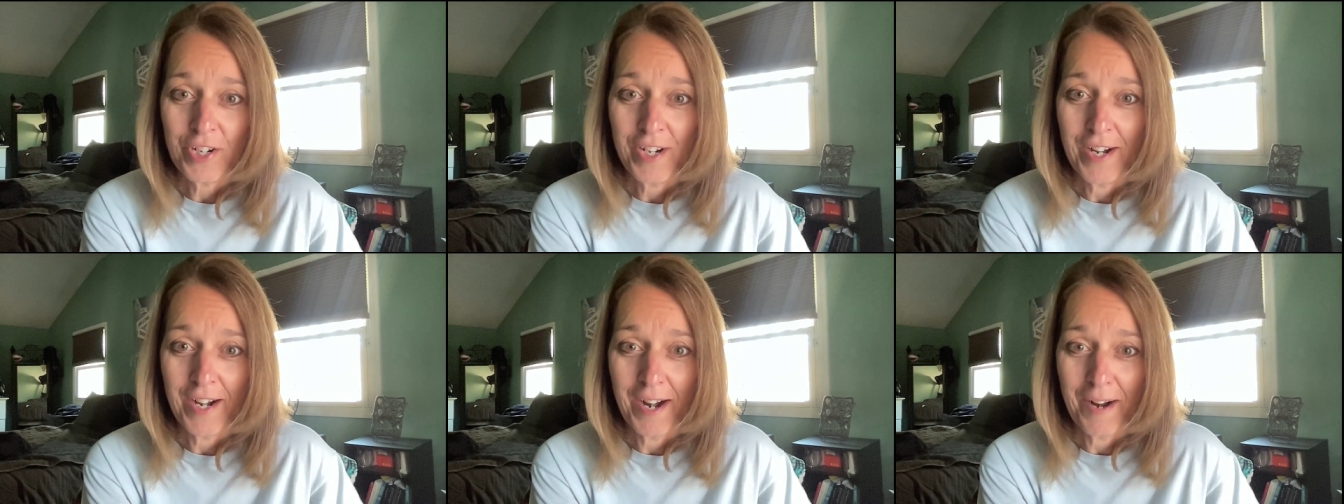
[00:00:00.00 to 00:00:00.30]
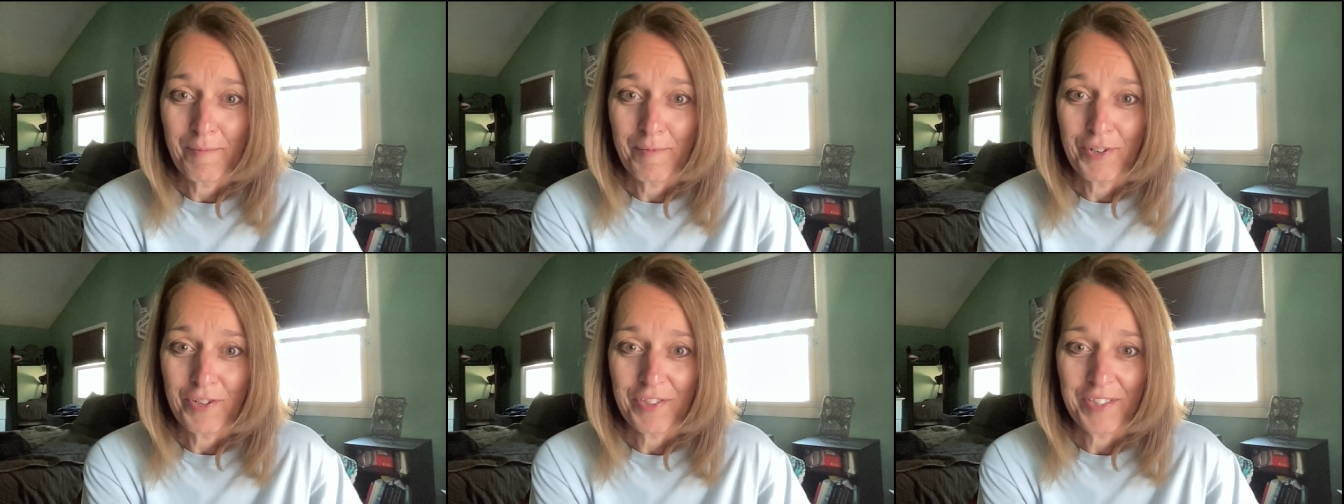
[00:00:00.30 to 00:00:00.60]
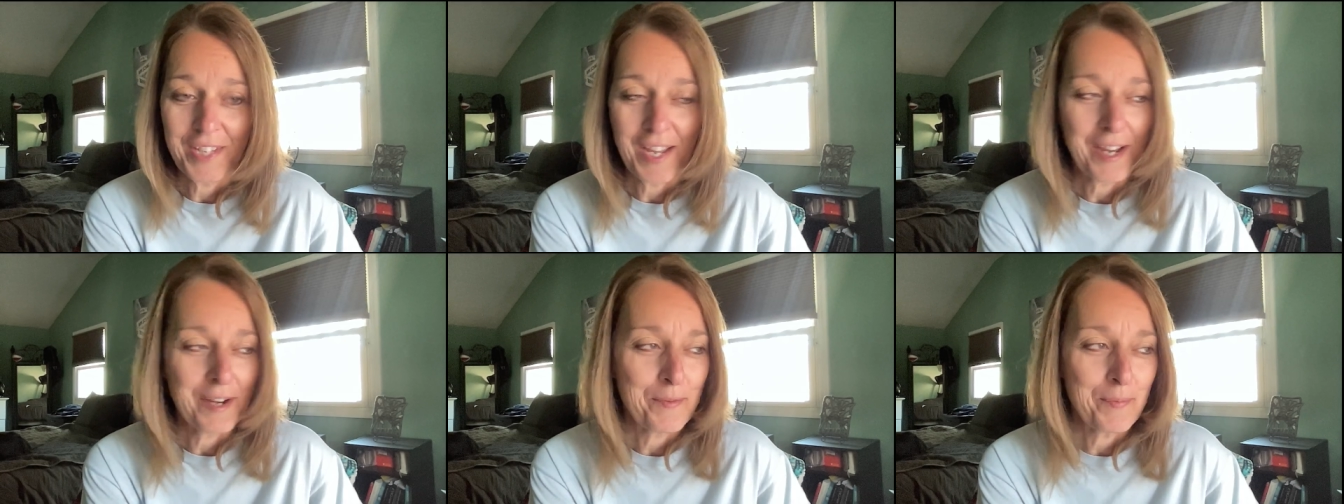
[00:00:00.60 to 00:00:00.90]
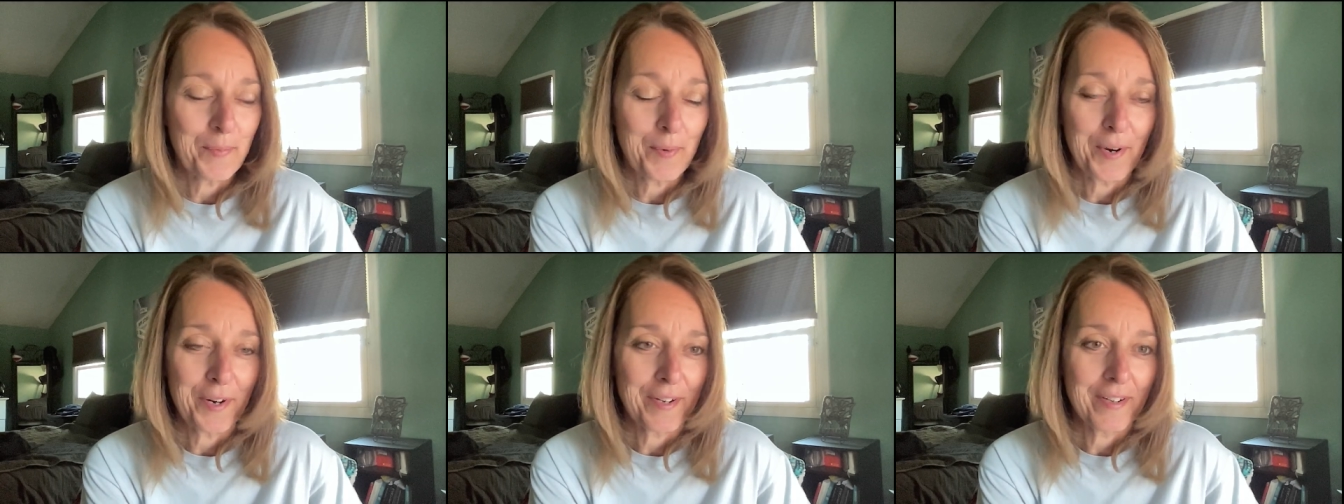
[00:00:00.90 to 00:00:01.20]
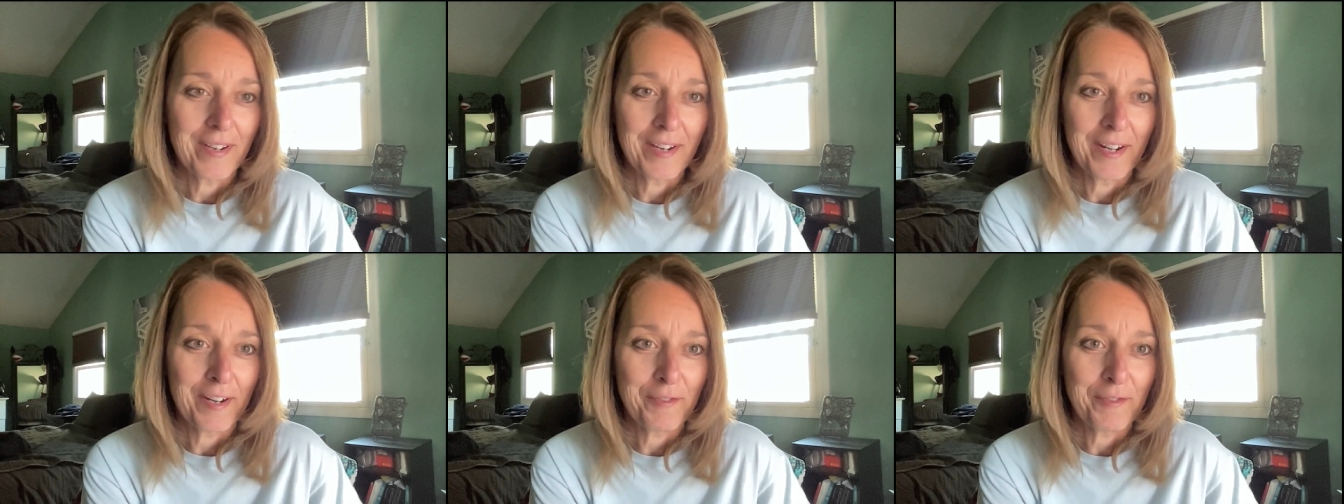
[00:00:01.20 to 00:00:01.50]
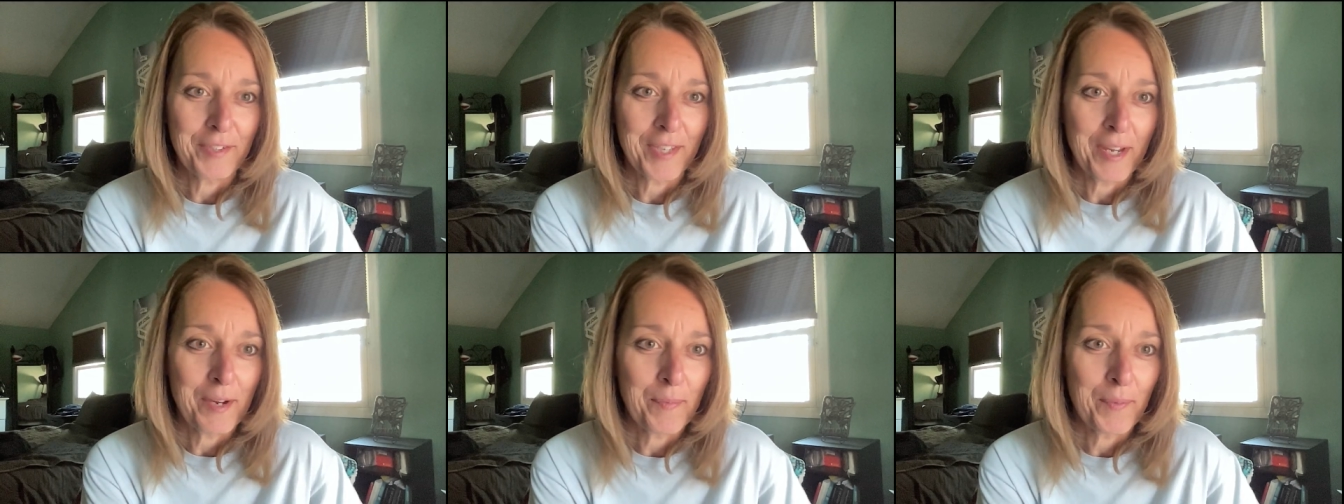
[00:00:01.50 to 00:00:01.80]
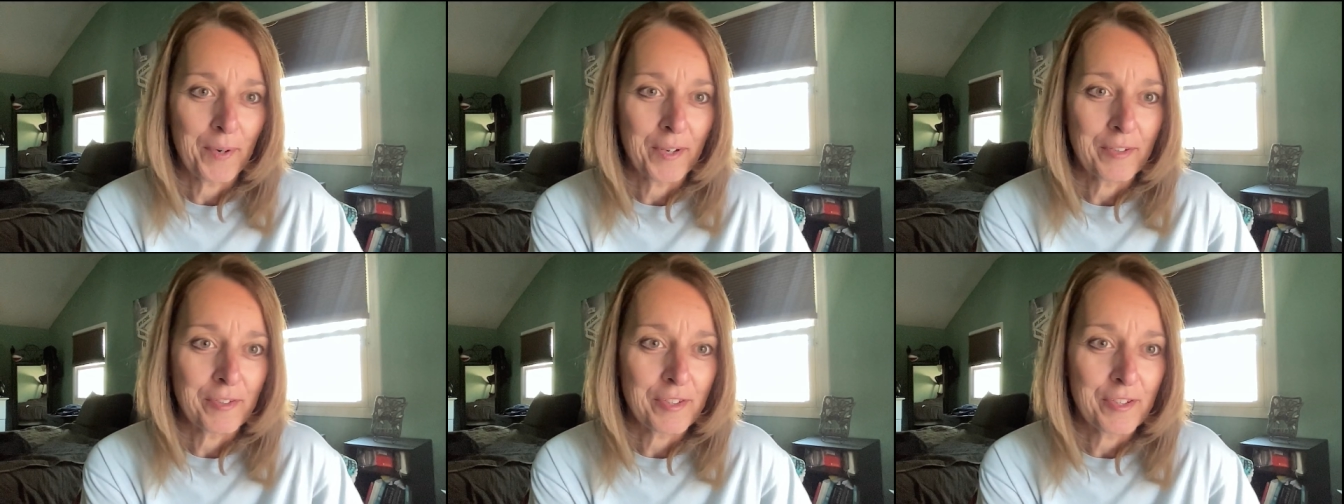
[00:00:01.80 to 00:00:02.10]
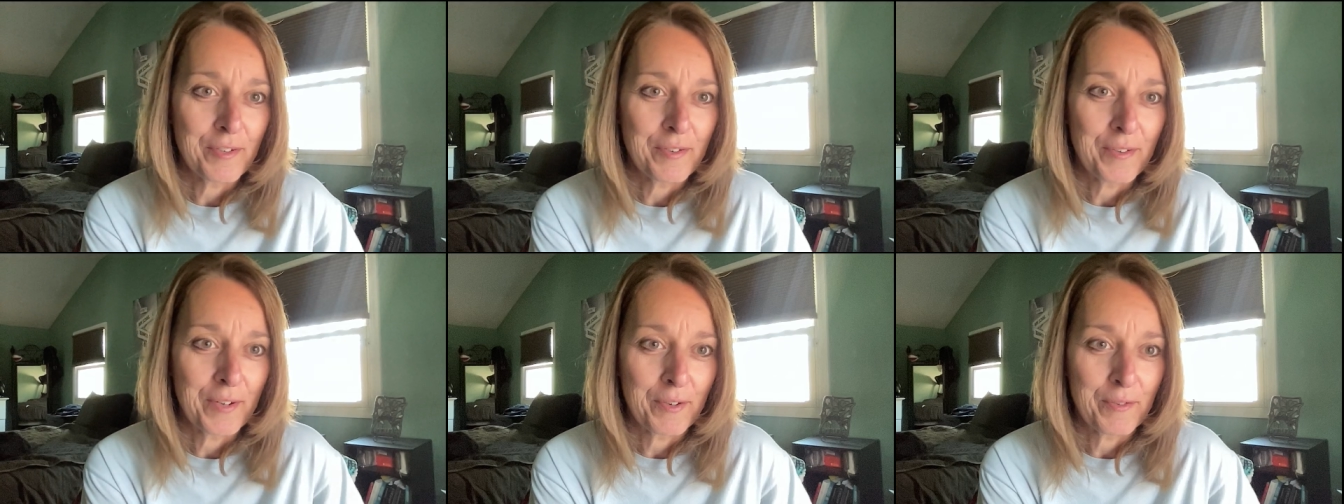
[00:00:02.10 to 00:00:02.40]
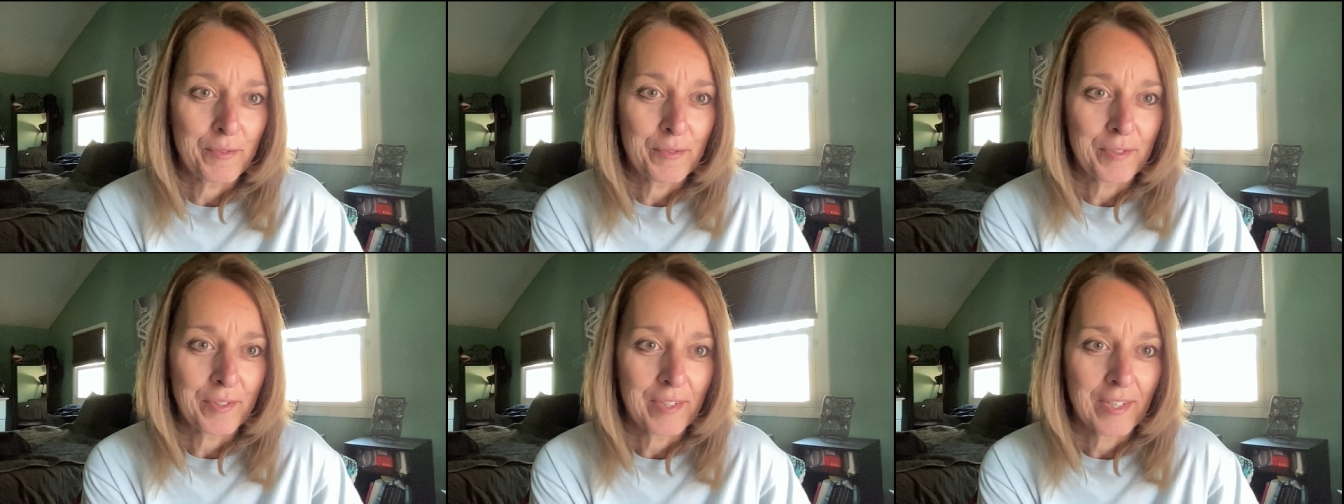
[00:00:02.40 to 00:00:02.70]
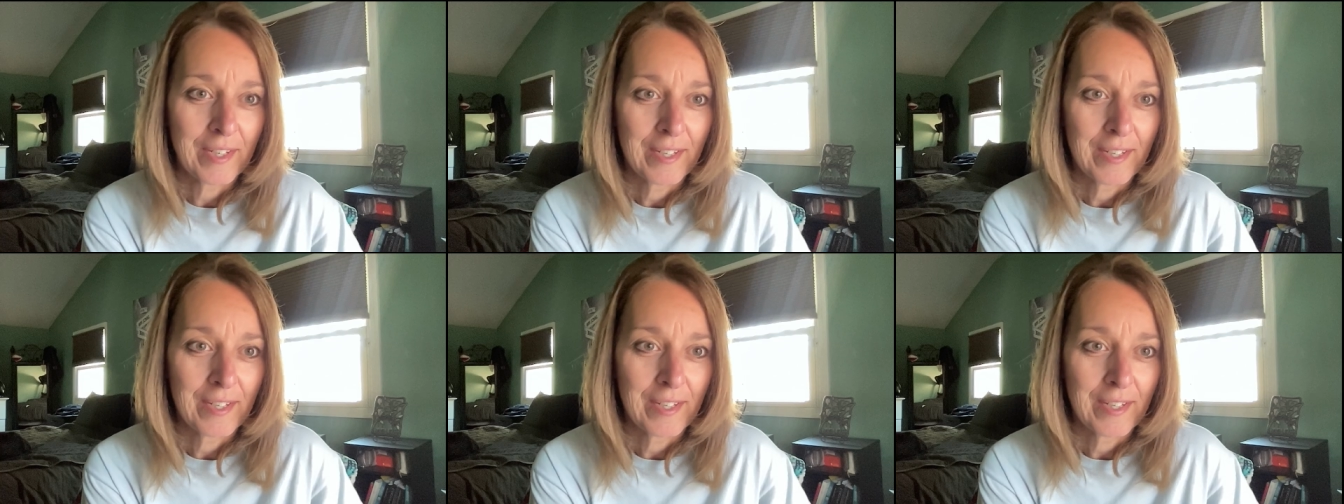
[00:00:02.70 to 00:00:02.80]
and I'm just saying word. You know, saying words. Who knows?